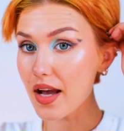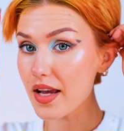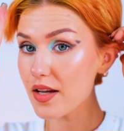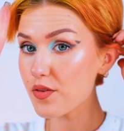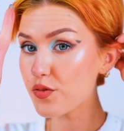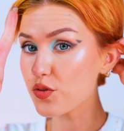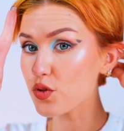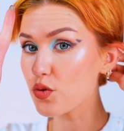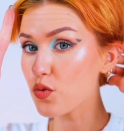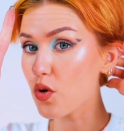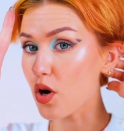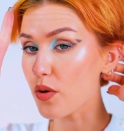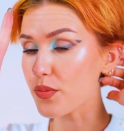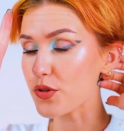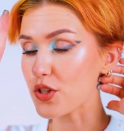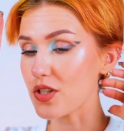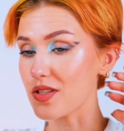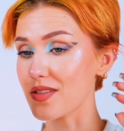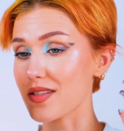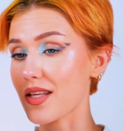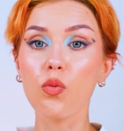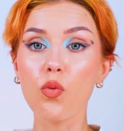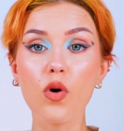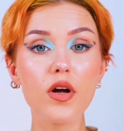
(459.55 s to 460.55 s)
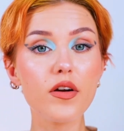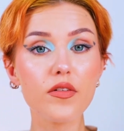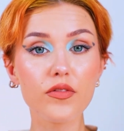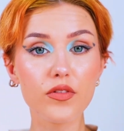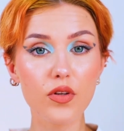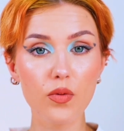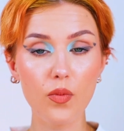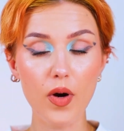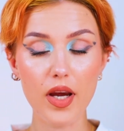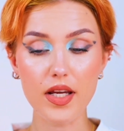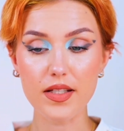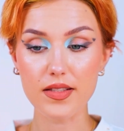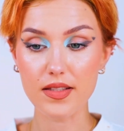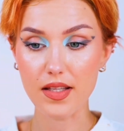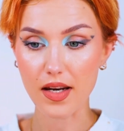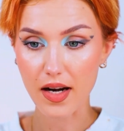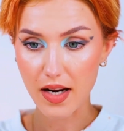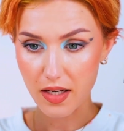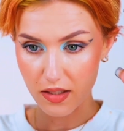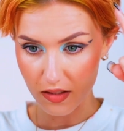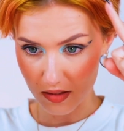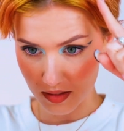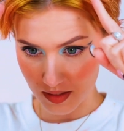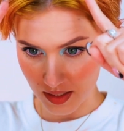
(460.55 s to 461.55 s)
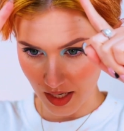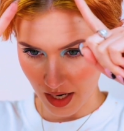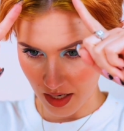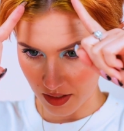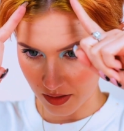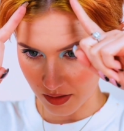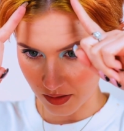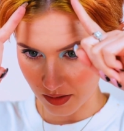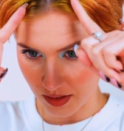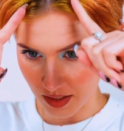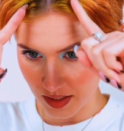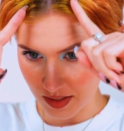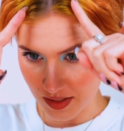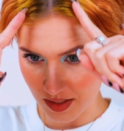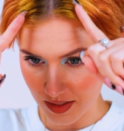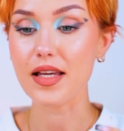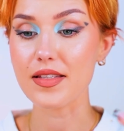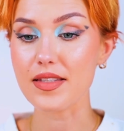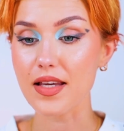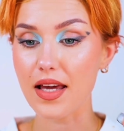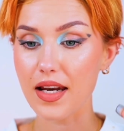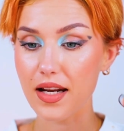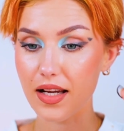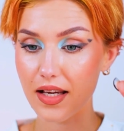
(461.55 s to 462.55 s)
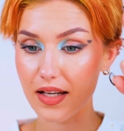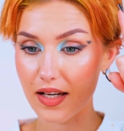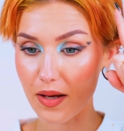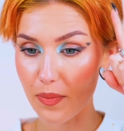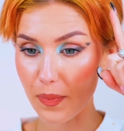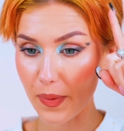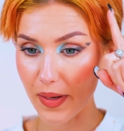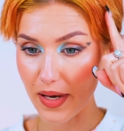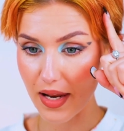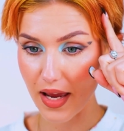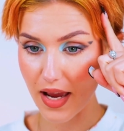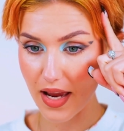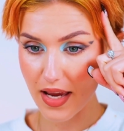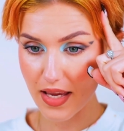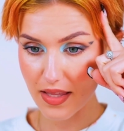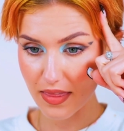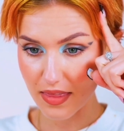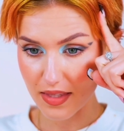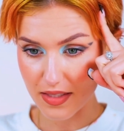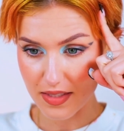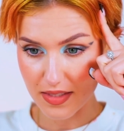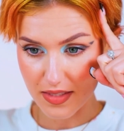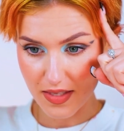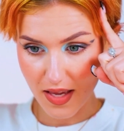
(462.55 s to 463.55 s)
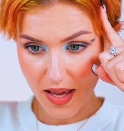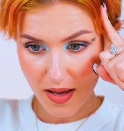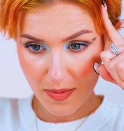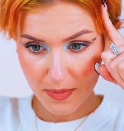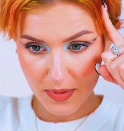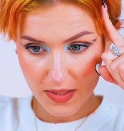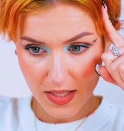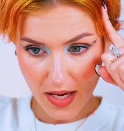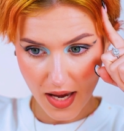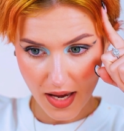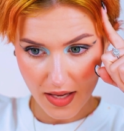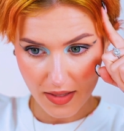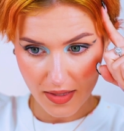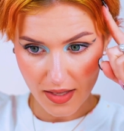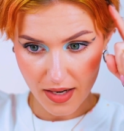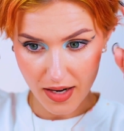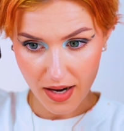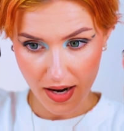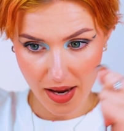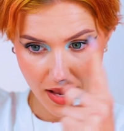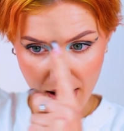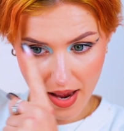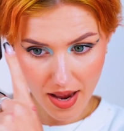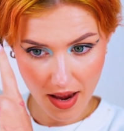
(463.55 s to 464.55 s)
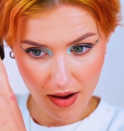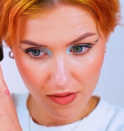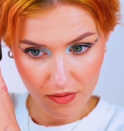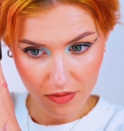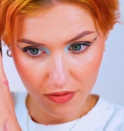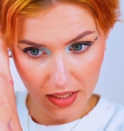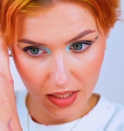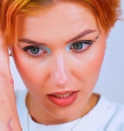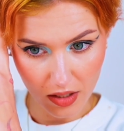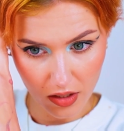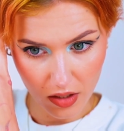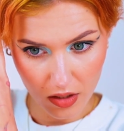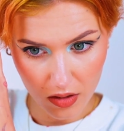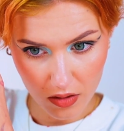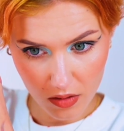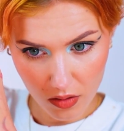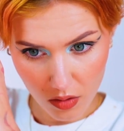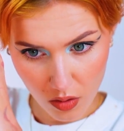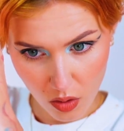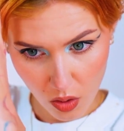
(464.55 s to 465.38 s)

I have two options. One of the ways that I could tackle this is that I can apply the same dye that I have here